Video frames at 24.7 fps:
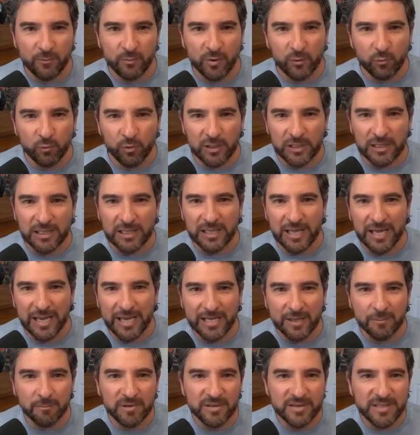We really like
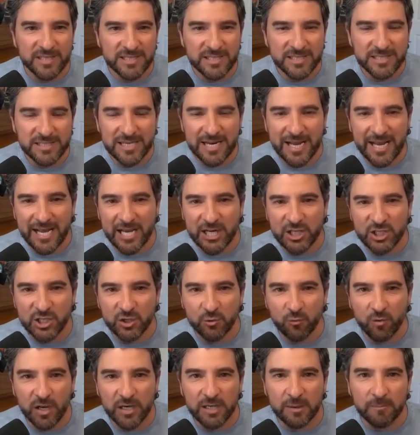him, but this is an aging
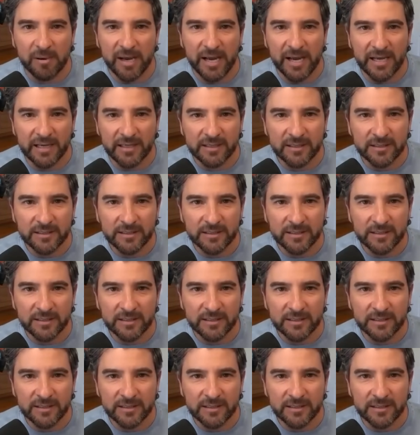running back.